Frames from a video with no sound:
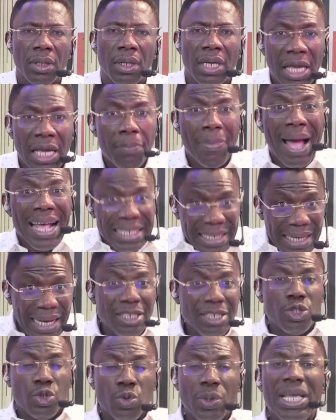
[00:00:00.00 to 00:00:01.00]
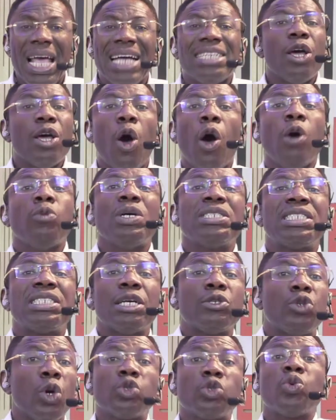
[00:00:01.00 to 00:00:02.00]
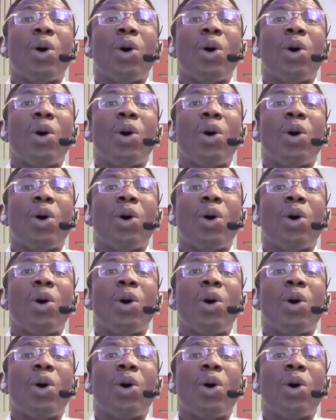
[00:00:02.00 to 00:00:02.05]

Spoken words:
In my country here, they always say those